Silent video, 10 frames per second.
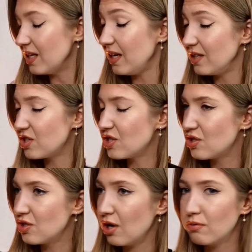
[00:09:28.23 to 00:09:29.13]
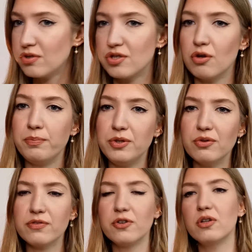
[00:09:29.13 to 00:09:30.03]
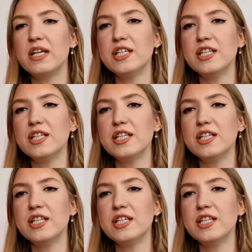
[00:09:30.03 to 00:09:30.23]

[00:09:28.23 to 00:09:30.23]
It's so beautiful.